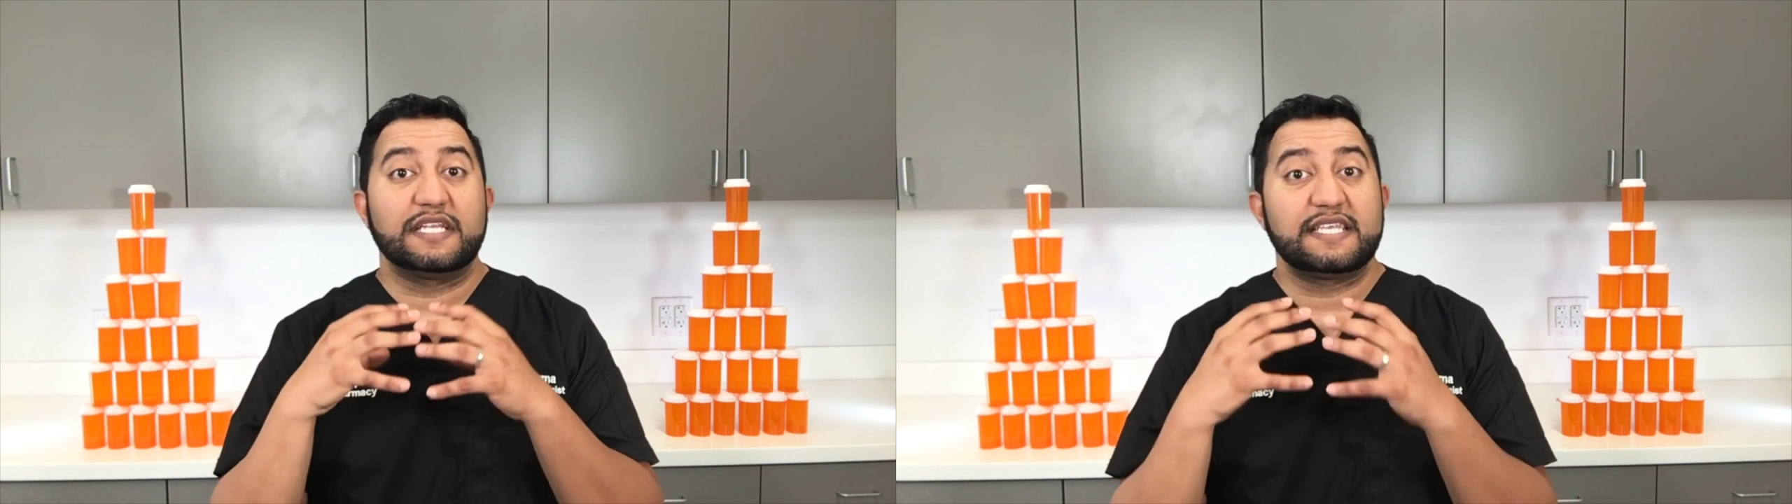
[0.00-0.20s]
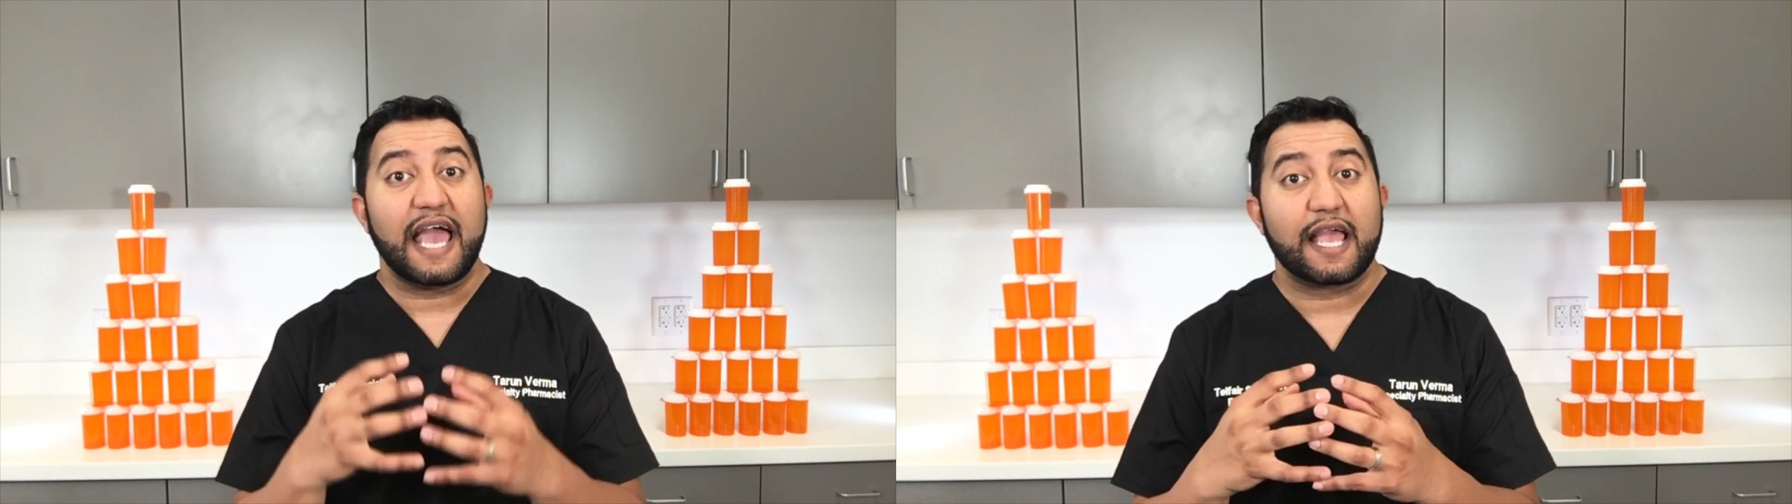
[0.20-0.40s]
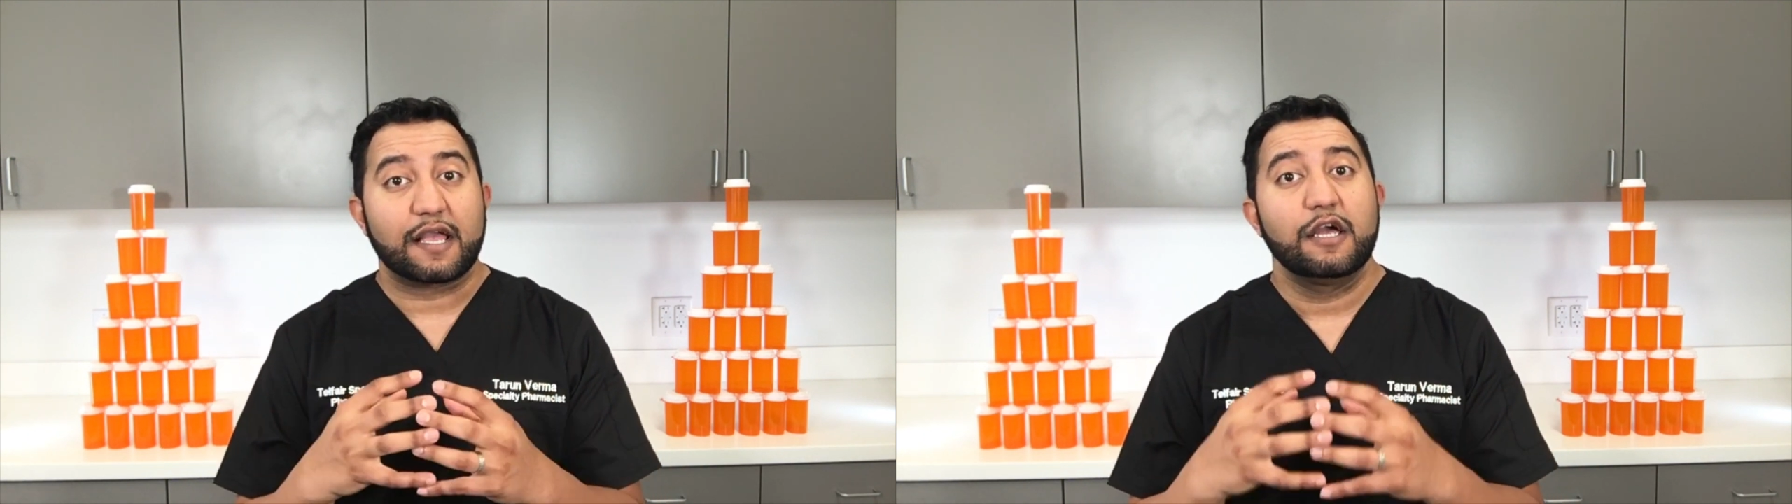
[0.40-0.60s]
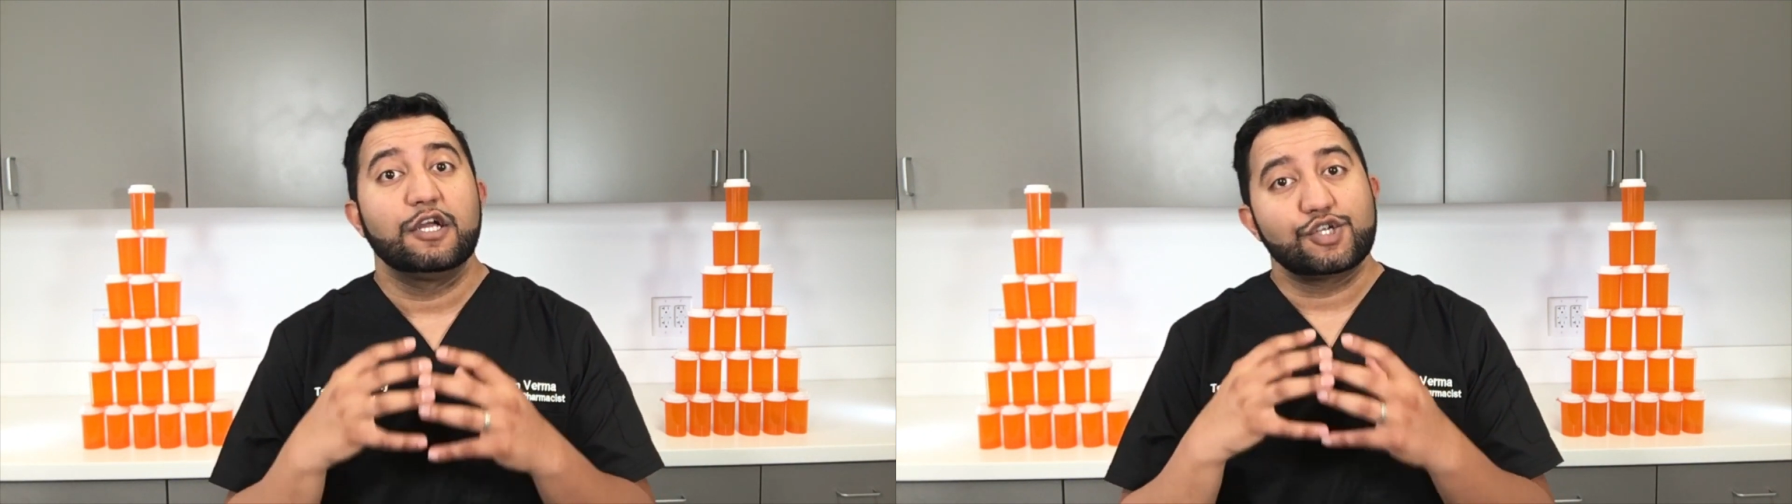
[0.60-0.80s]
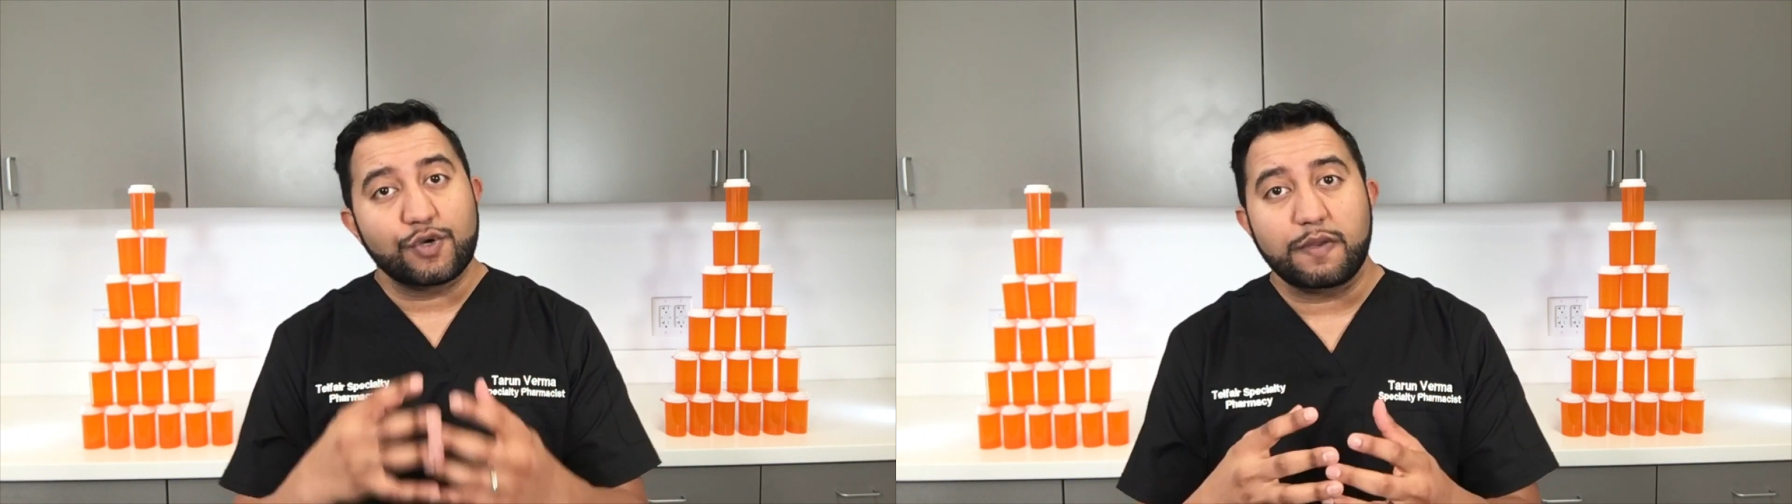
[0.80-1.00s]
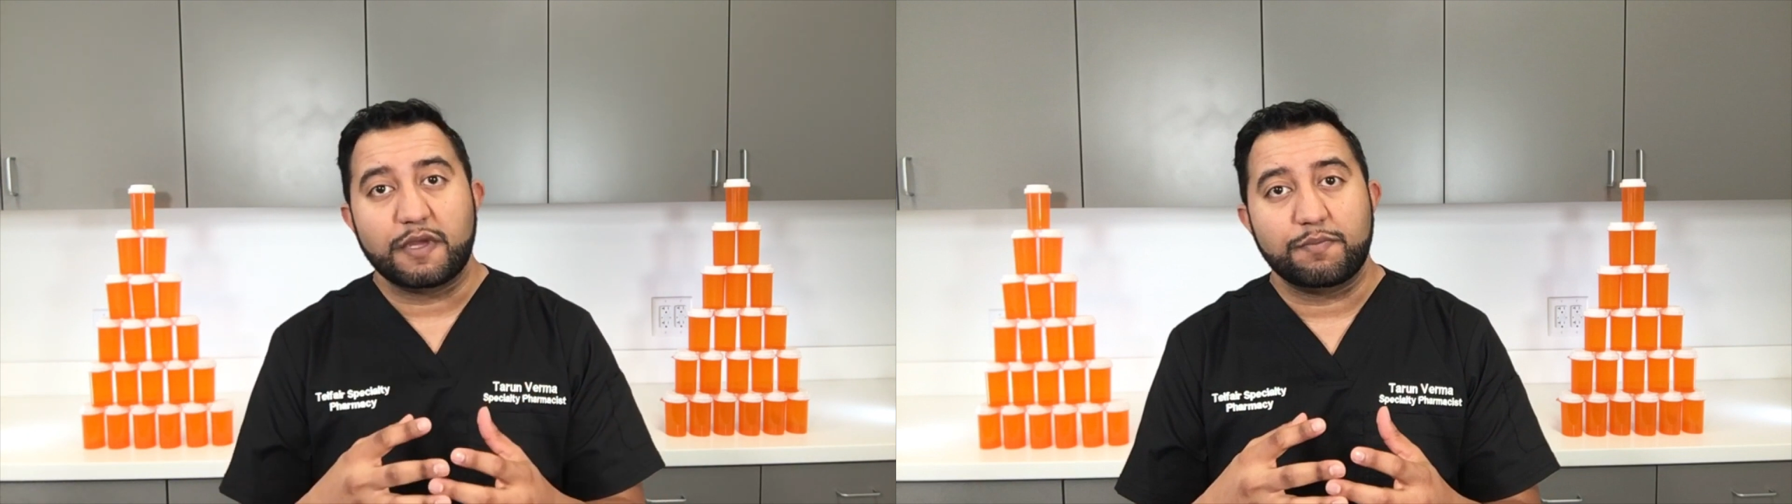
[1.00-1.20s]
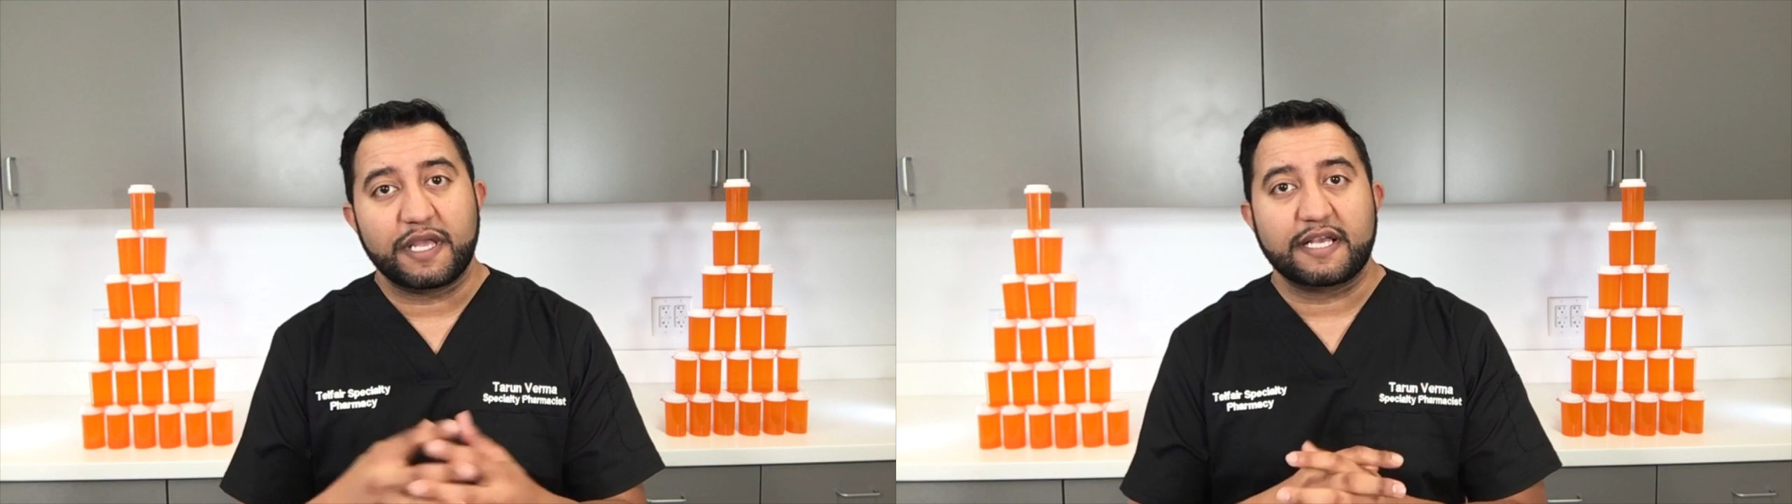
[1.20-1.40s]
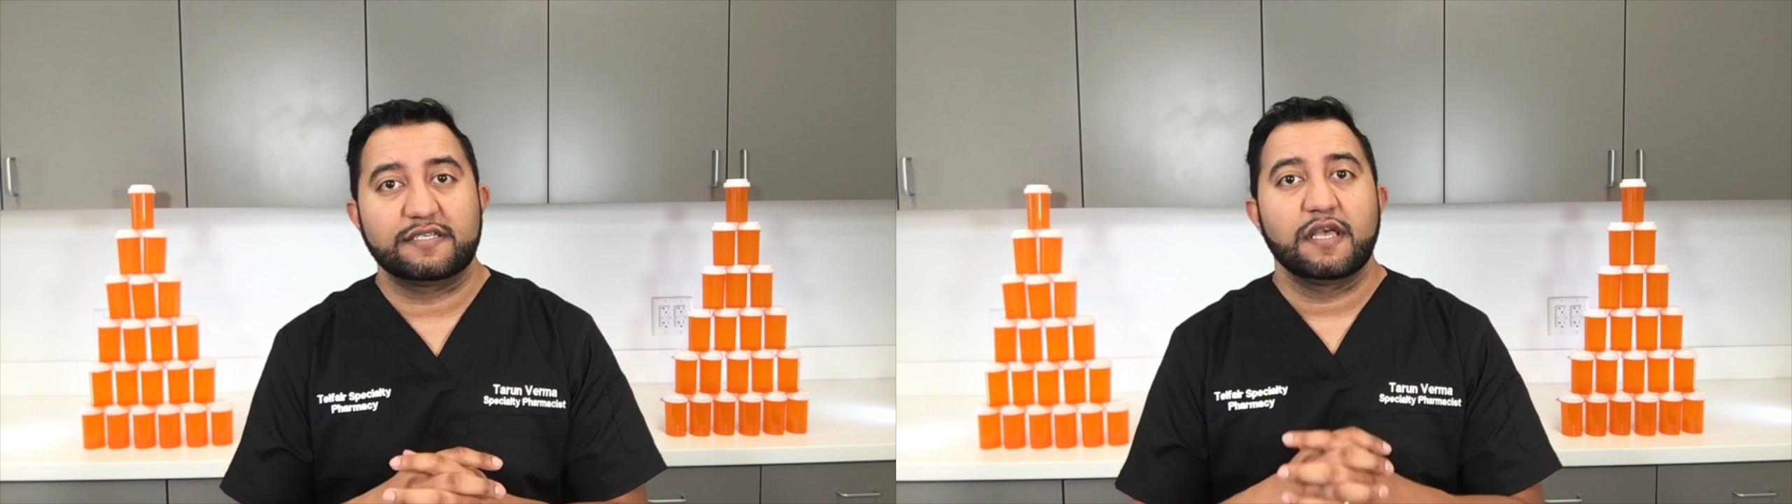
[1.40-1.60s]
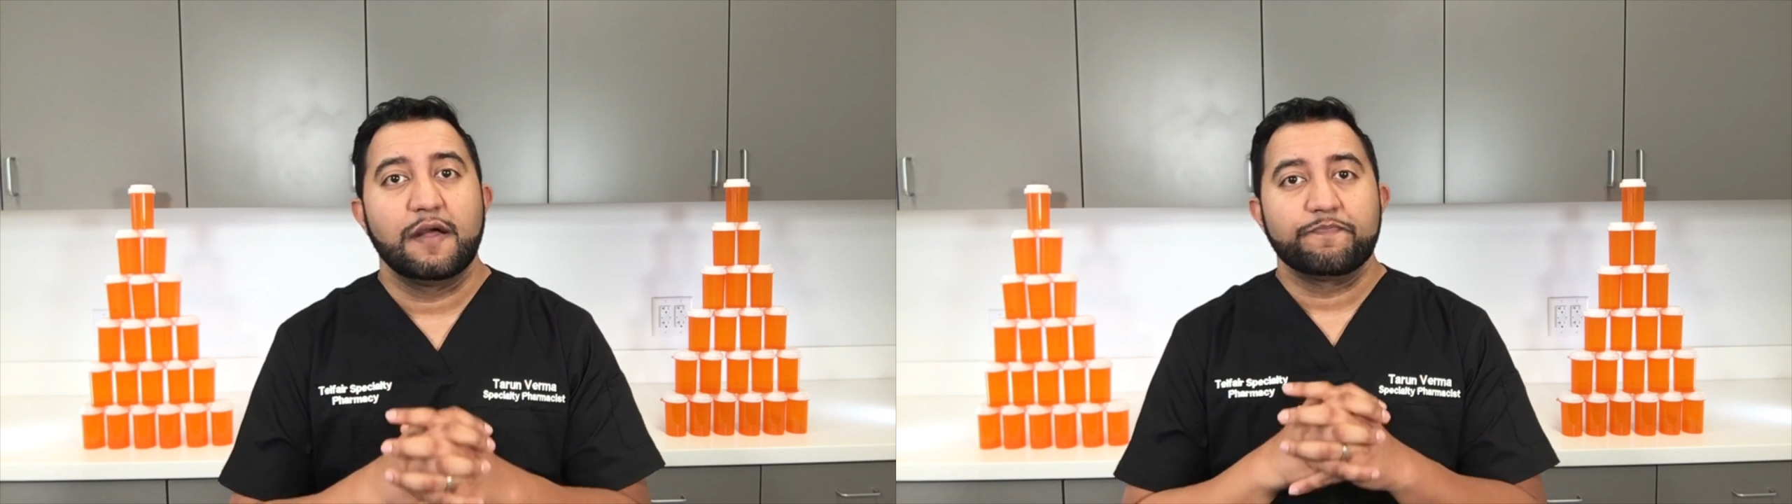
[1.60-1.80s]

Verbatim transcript: attack treatment because